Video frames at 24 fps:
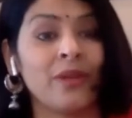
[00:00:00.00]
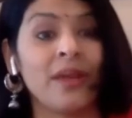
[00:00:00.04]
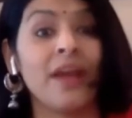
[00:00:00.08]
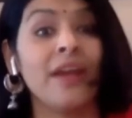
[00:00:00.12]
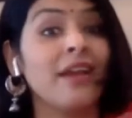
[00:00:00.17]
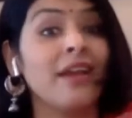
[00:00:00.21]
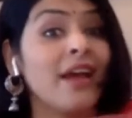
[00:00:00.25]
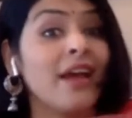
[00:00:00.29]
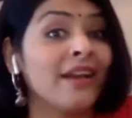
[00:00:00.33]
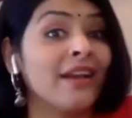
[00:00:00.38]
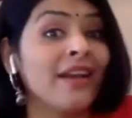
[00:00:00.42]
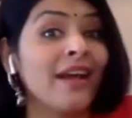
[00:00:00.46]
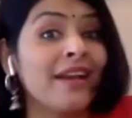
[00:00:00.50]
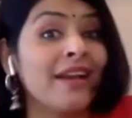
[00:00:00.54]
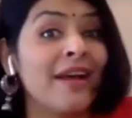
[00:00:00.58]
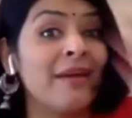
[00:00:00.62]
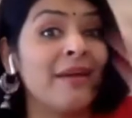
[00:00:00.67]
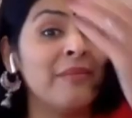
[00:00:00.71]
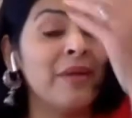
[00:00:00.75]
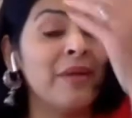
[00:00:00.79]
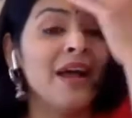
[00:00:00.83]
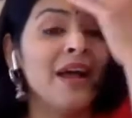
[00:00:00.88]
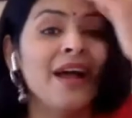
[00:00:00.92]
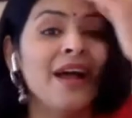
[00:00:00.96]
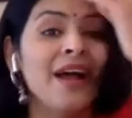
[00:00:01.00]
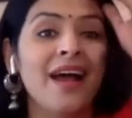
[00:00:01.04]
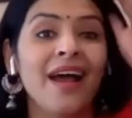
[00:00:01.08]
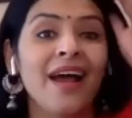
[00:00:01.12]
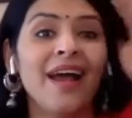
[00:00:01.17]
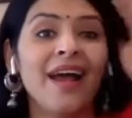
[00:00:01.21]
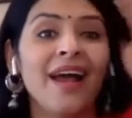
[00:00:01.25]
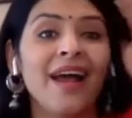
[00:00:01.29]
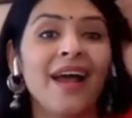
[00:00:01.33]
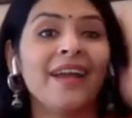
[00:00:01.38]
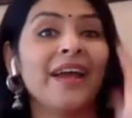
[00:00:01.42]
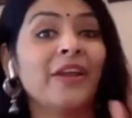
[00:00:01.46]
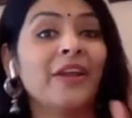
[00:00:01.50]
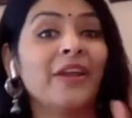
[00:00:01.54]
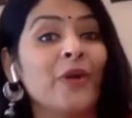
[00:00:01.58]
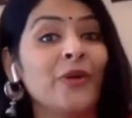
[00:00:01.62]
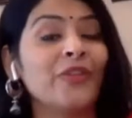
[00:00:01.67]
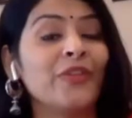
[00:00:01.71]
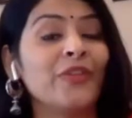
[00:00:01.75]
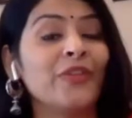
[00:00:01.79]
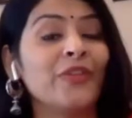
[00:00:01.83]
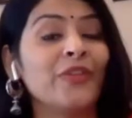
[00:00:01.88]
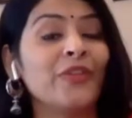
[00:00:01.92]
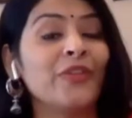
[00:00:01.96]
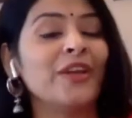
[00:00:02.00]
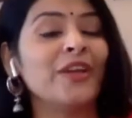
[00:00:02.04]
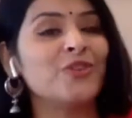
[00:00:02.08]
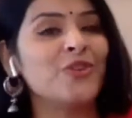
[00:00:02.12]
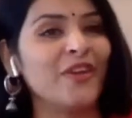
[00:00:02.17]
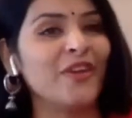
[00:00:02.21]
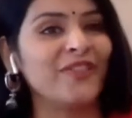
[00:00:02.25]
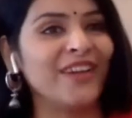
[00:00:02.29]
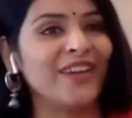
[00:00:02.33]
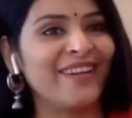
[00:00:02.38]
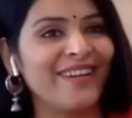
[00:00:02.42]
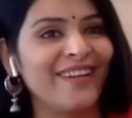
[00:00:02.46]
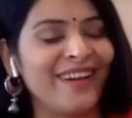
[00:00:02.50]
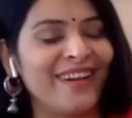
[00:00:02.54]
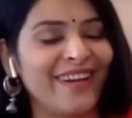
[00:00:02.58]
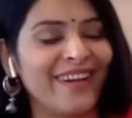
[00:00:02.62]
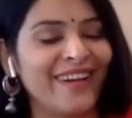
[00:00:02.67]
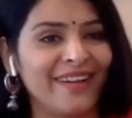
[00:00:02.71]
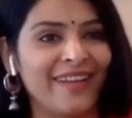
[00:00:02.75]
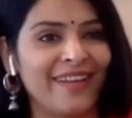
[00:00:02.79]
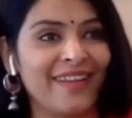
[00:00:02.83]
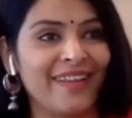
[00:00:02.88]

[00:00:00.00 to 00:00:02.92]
And and and I'm, and I know that you have done Arangetram,